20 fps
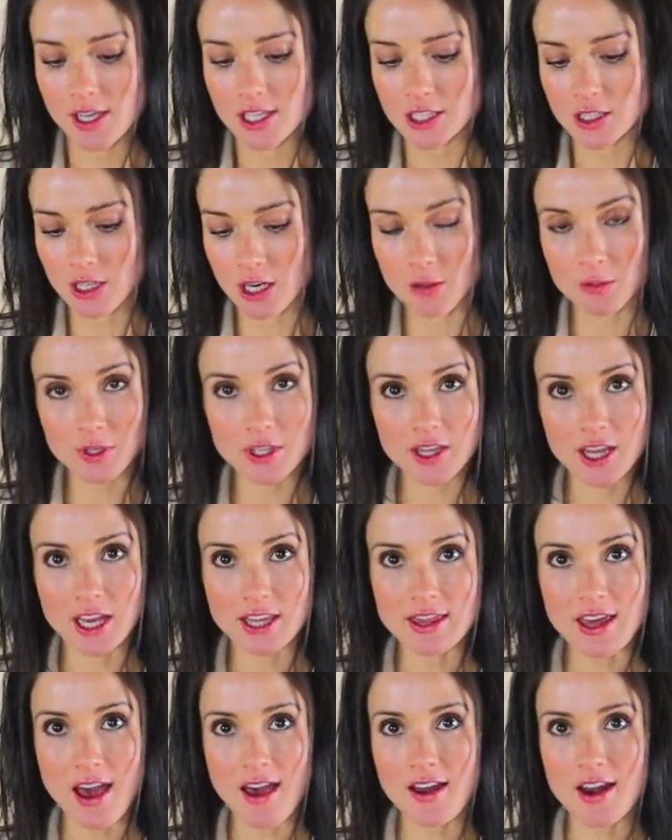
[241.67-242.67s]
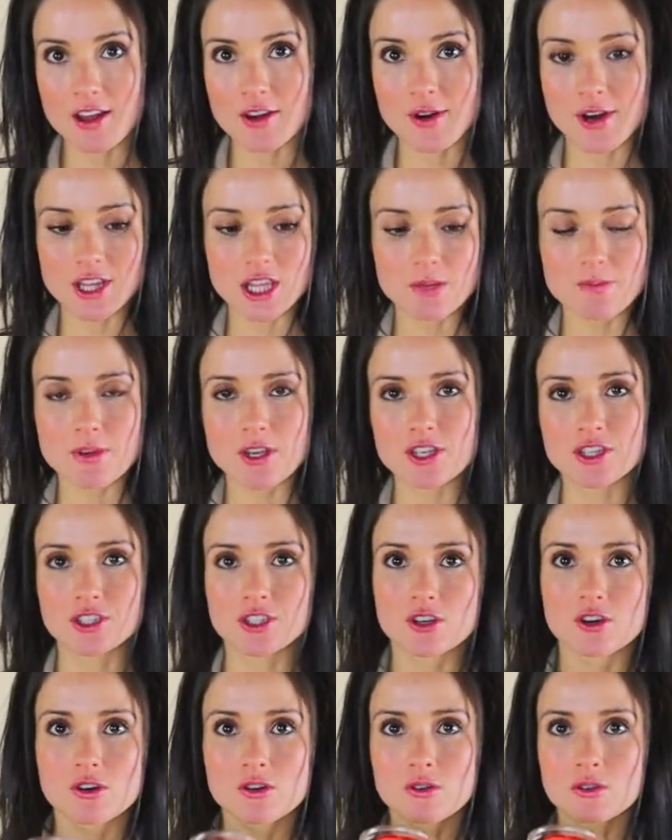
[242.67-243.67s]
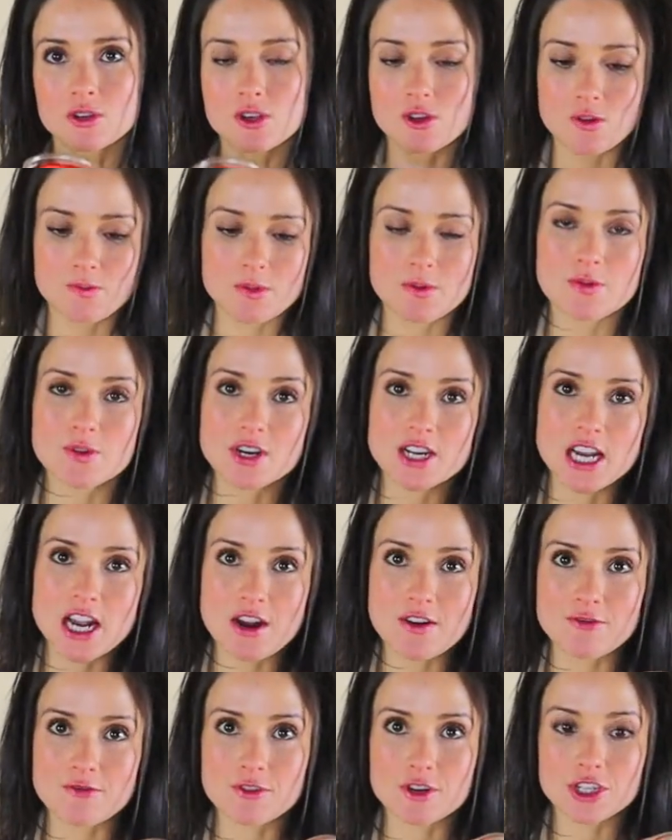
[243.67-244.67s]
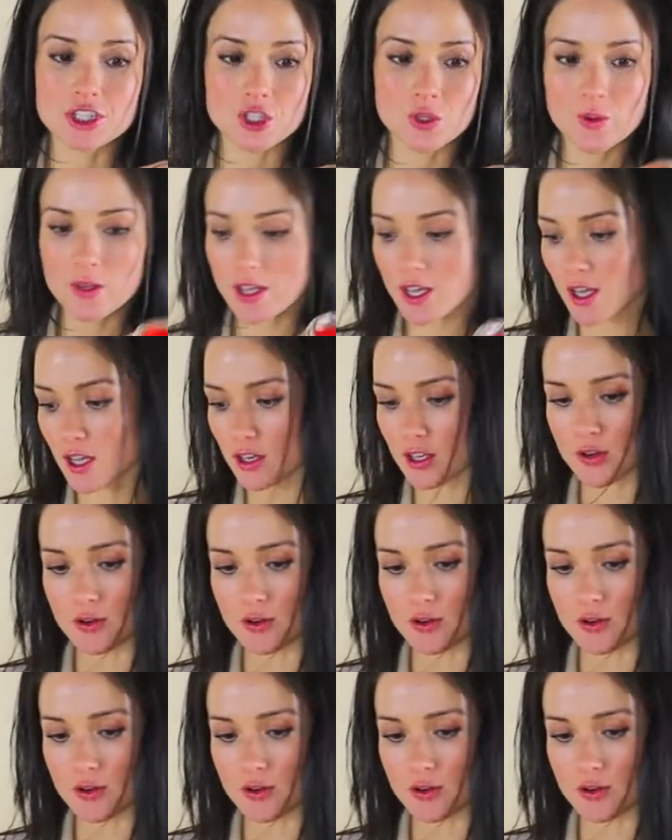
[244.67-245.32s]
So I really like that. You don't have to be you can be pretty carefree doing it.